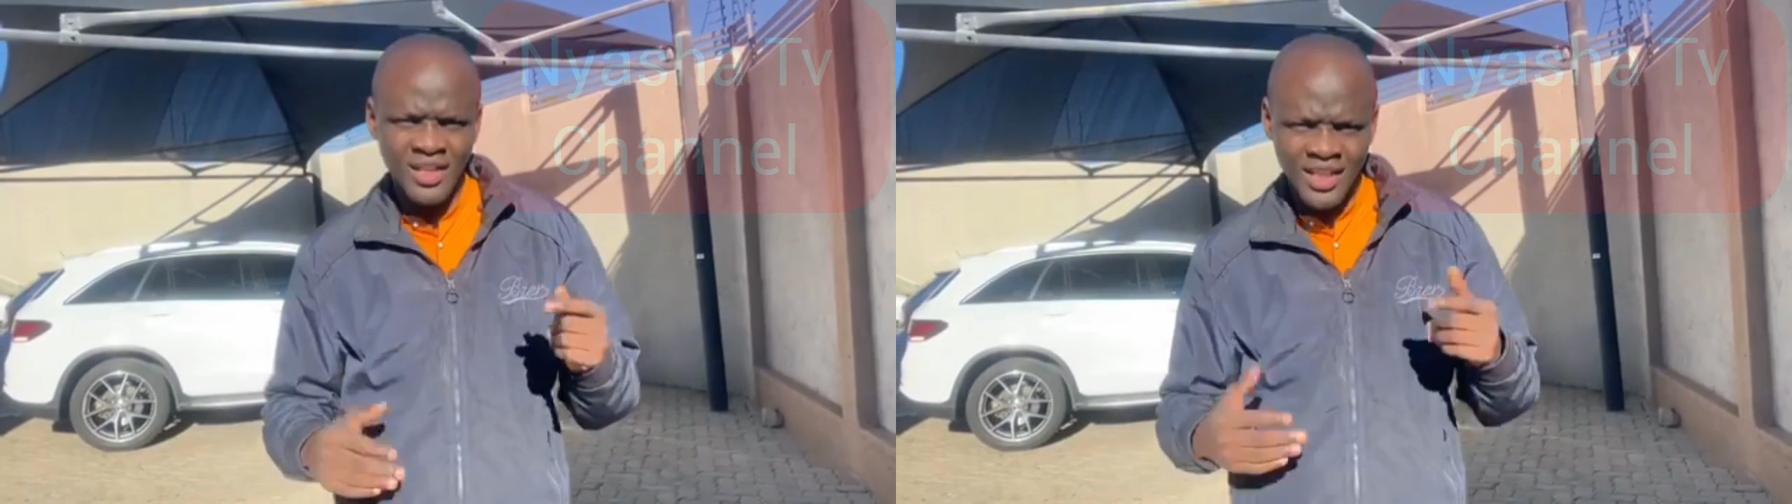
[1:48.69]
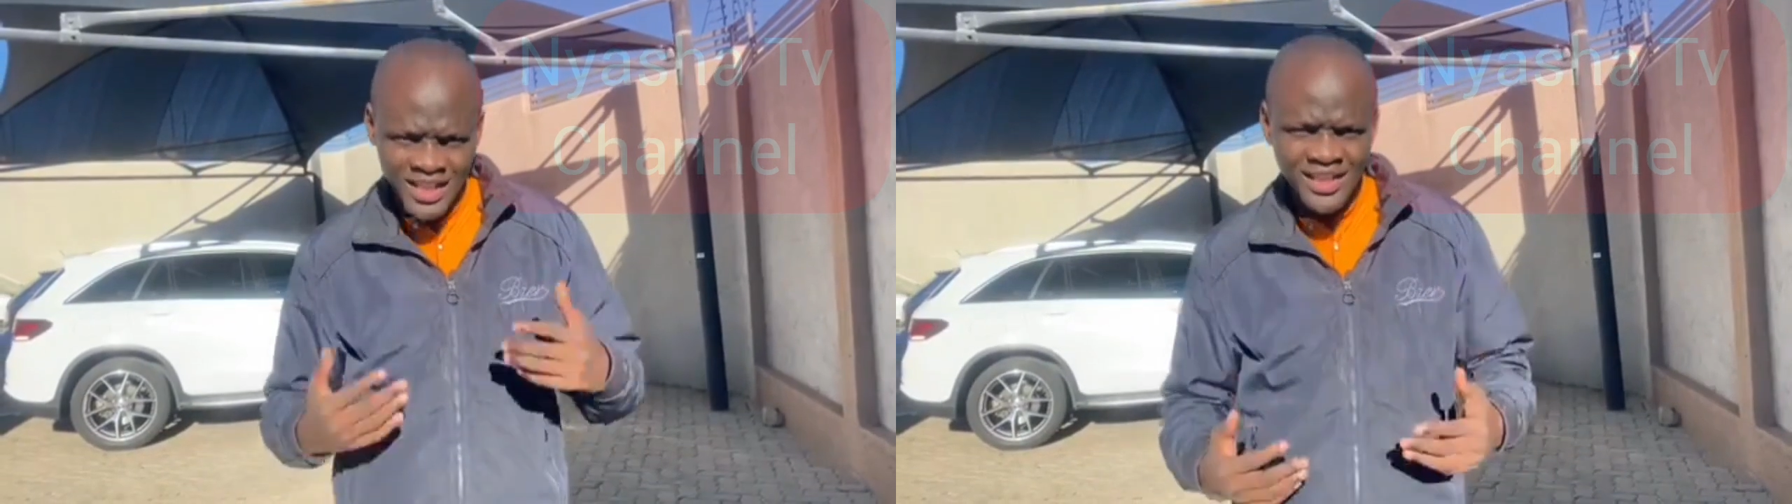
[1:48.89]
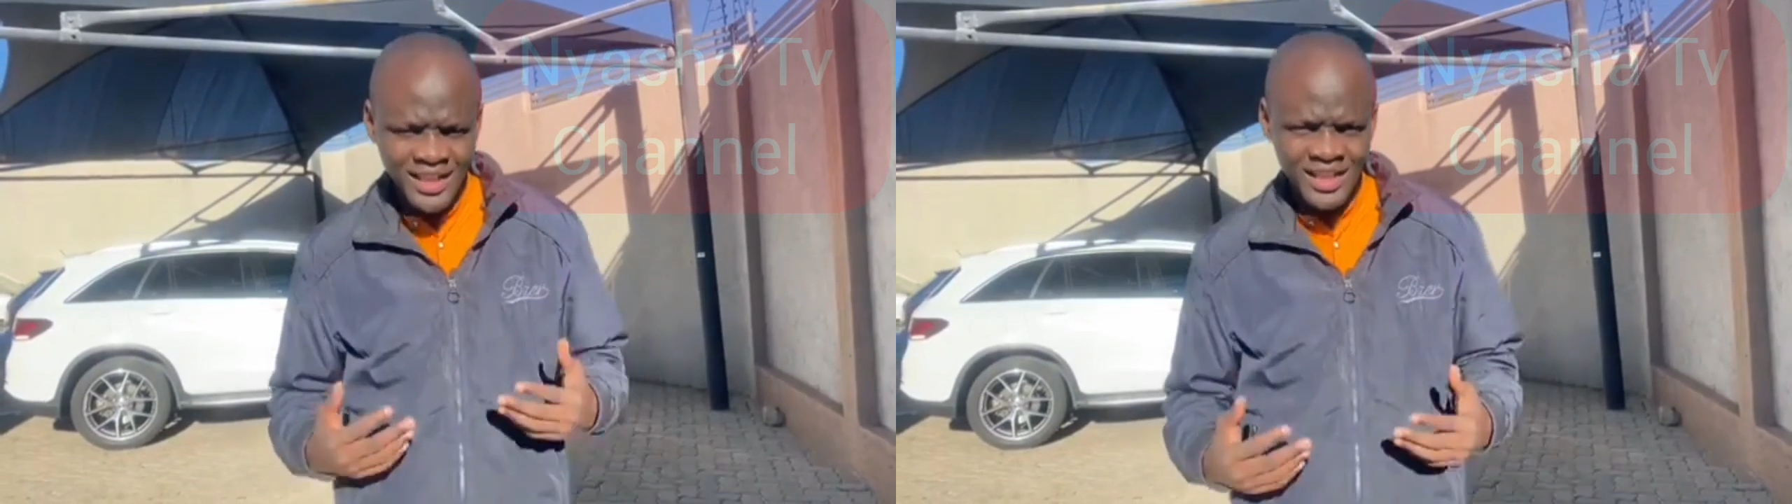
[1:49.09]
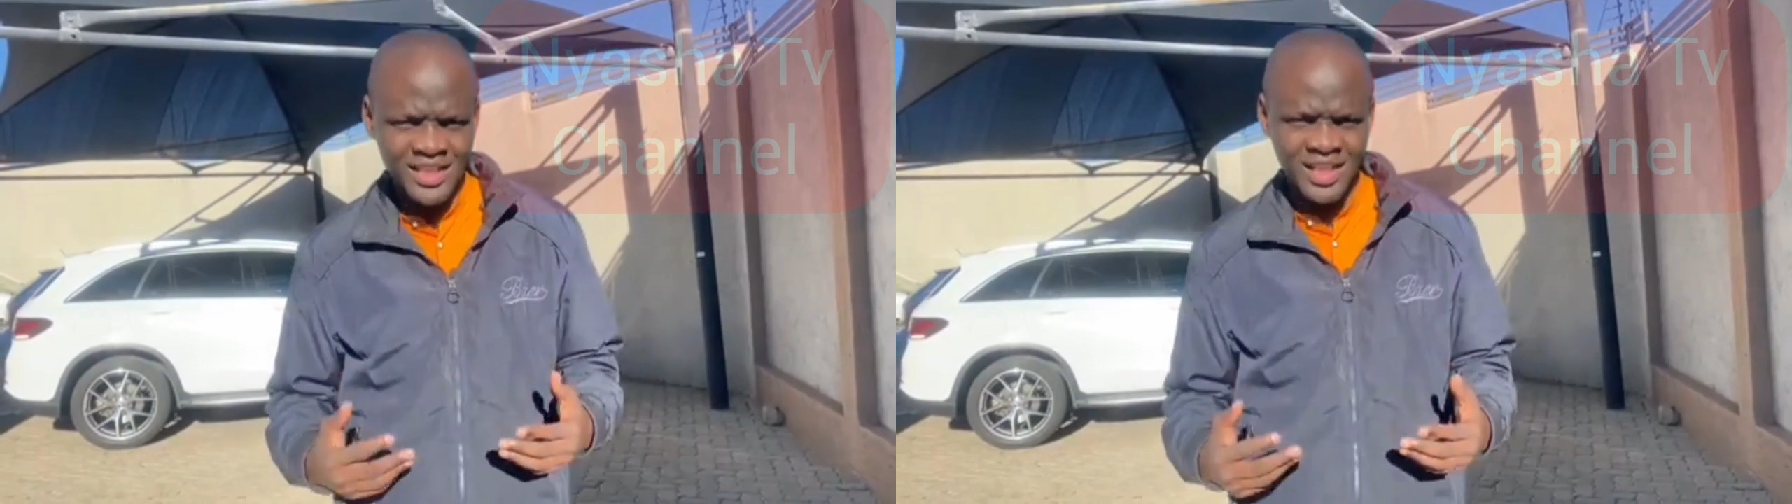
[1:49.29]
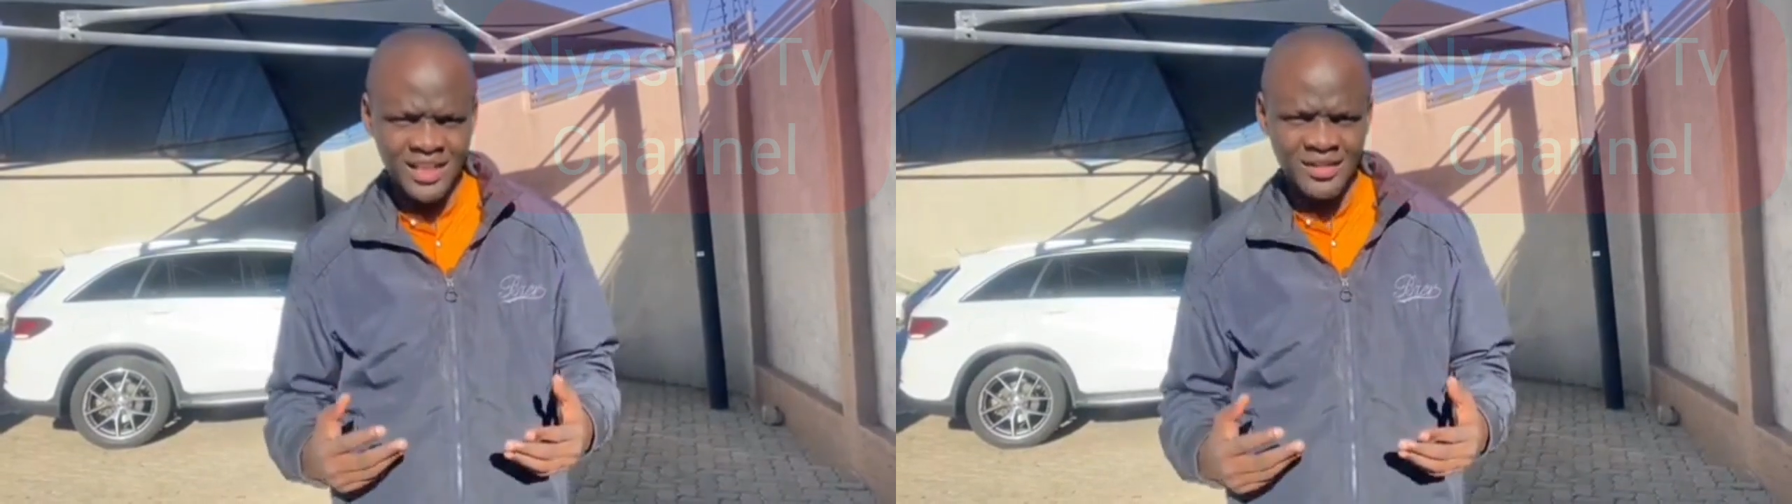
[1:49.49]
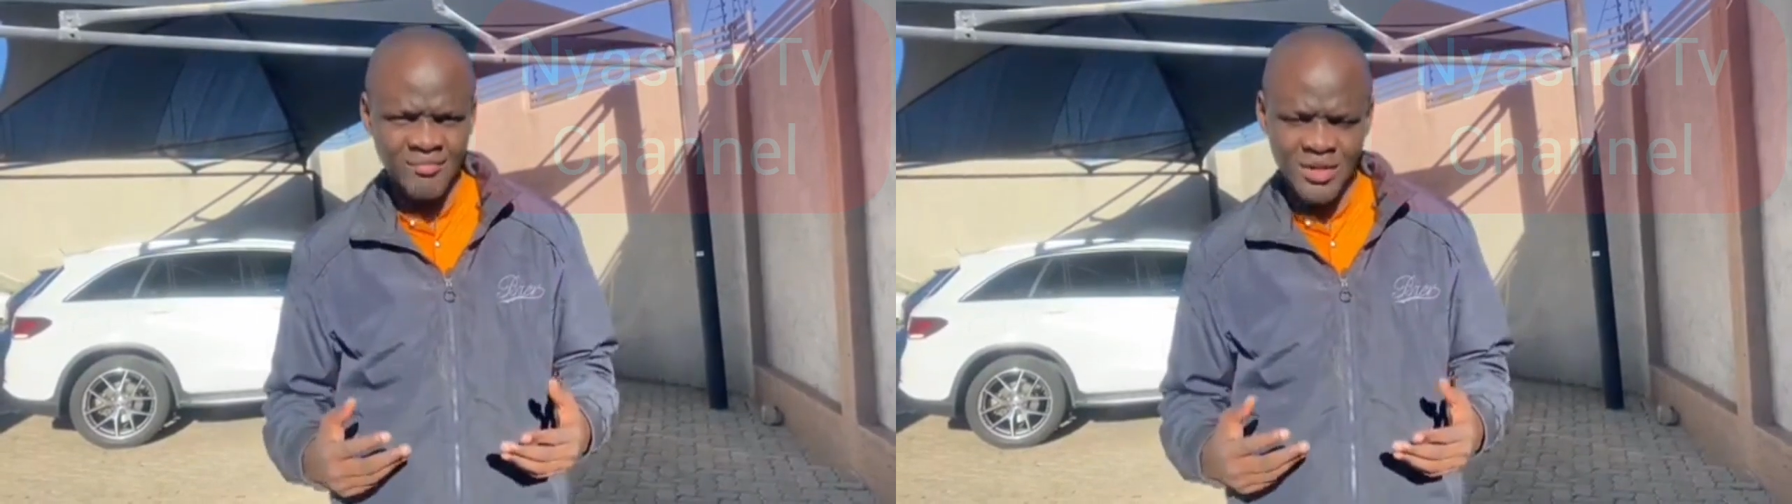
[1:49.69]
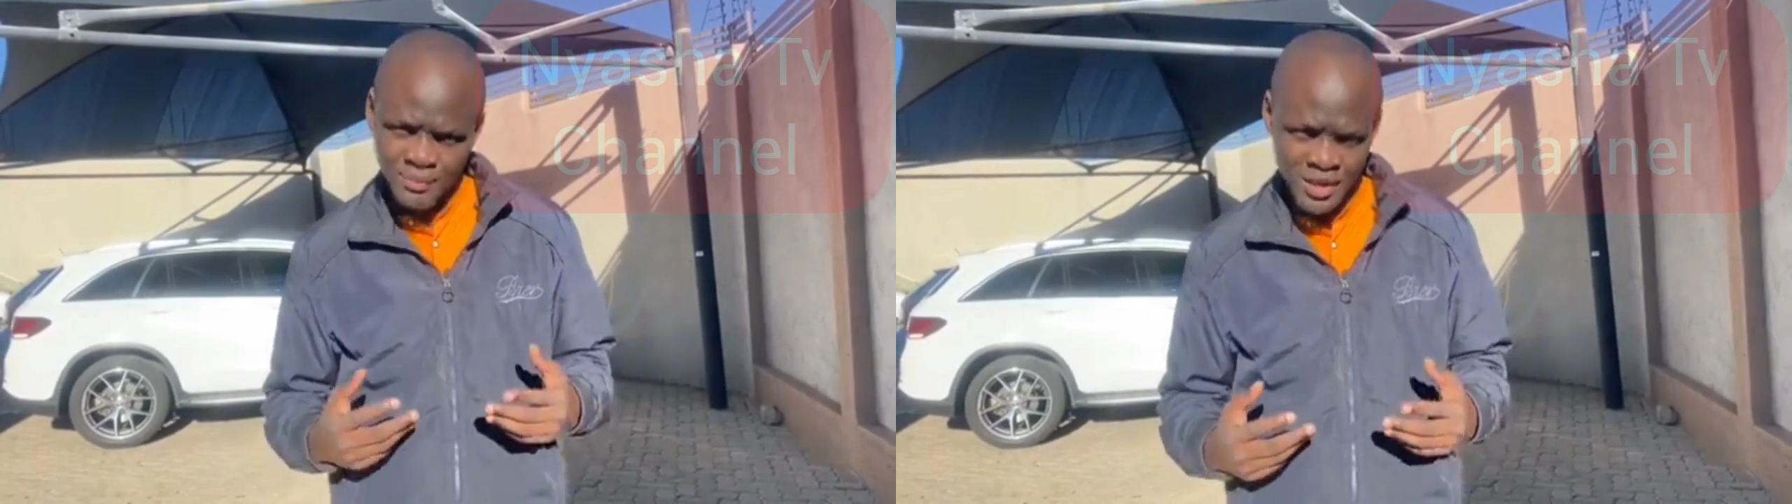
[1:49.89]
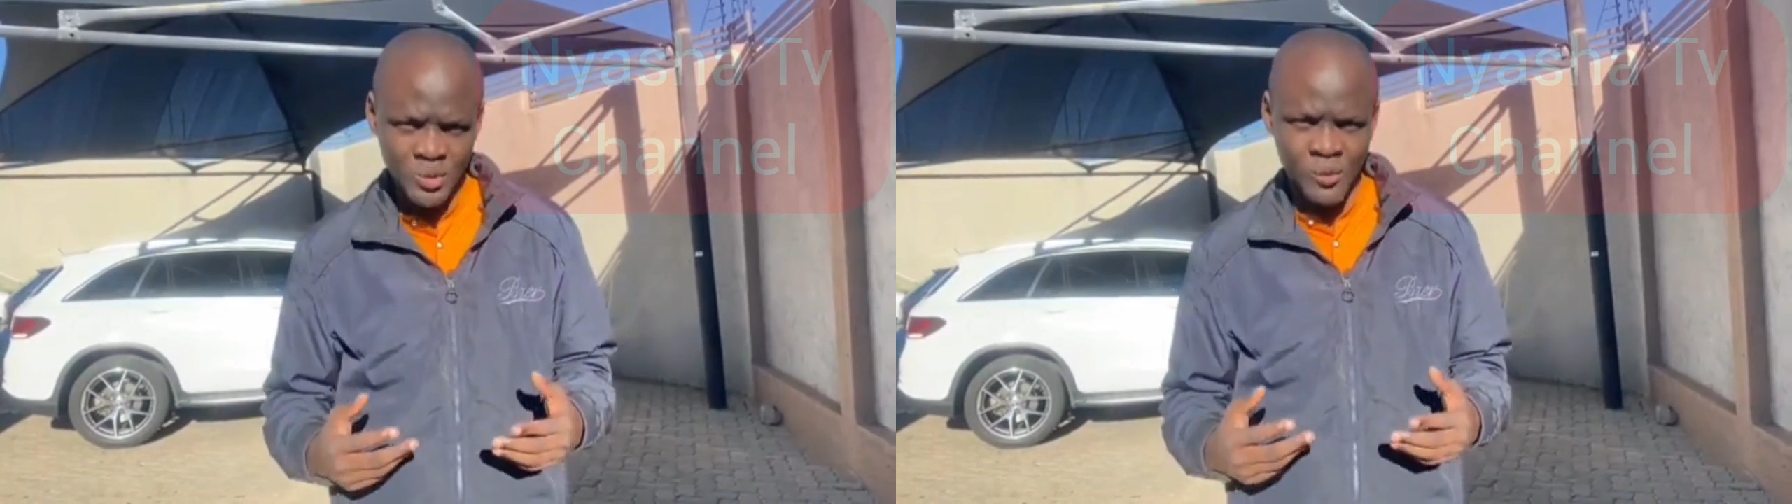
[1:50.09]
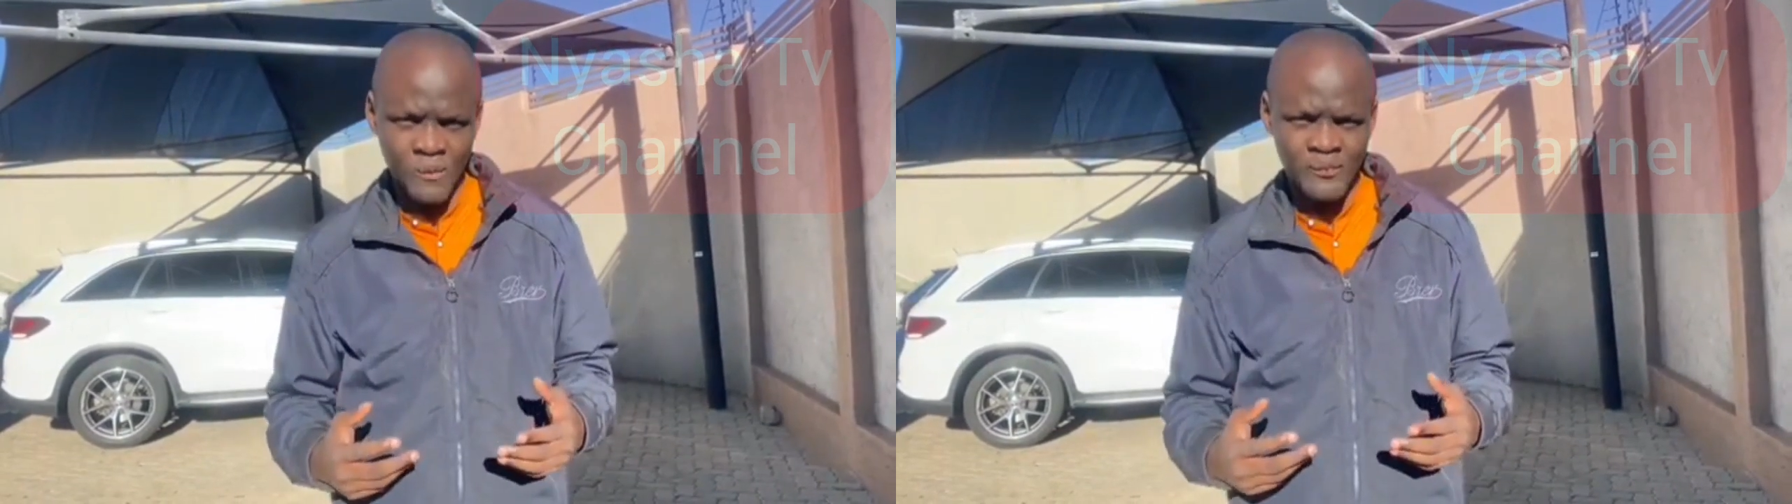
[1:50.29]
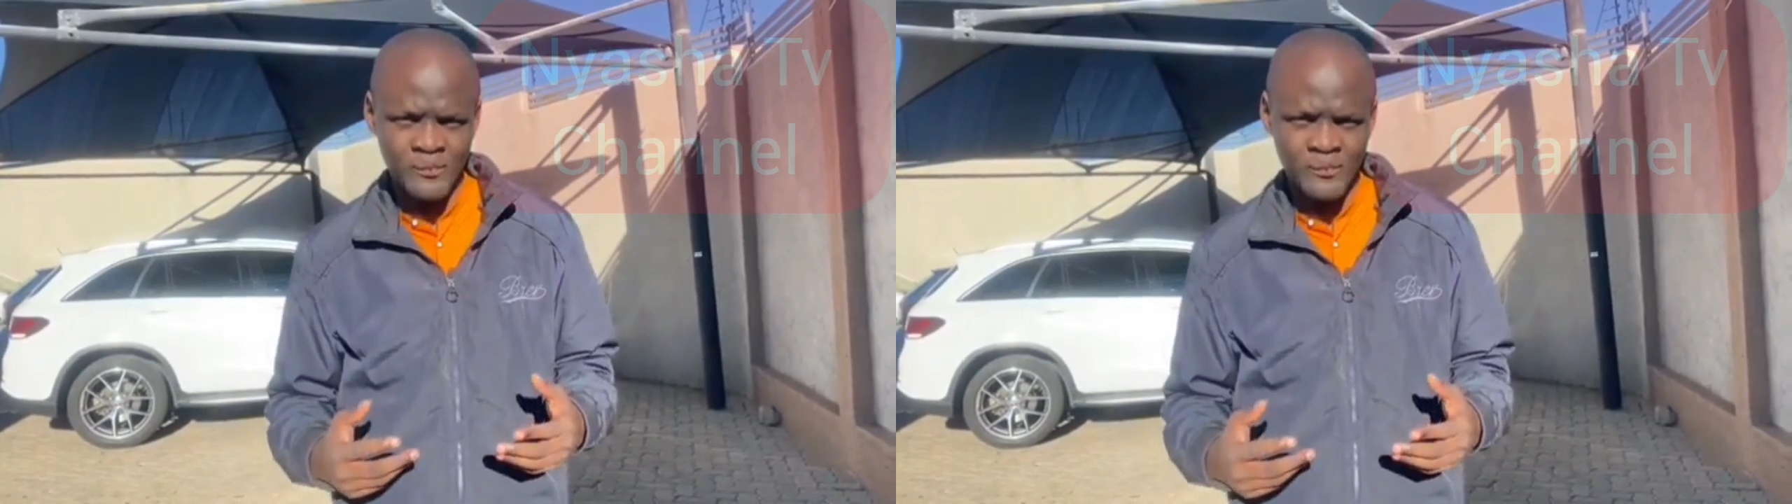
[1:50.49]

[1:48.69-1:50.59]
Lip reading: this region must pursue.